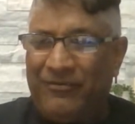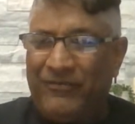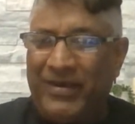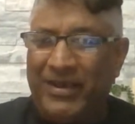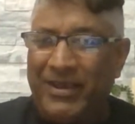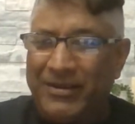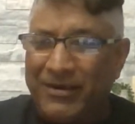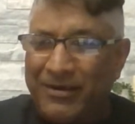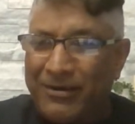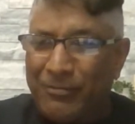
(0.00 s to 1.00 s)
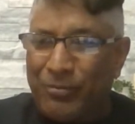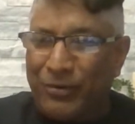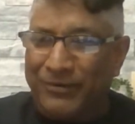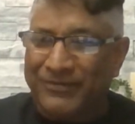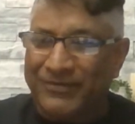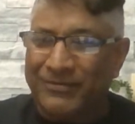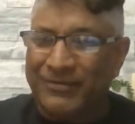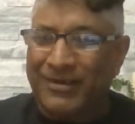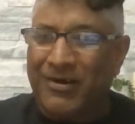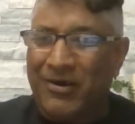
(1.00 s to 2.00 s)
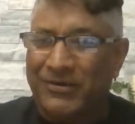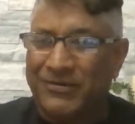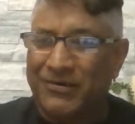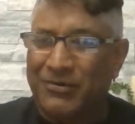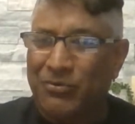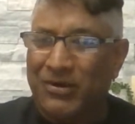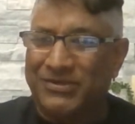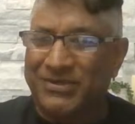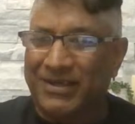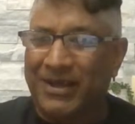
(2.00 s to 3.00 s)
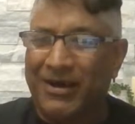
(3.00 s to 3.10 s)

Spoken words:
Vaida person Carter are watching.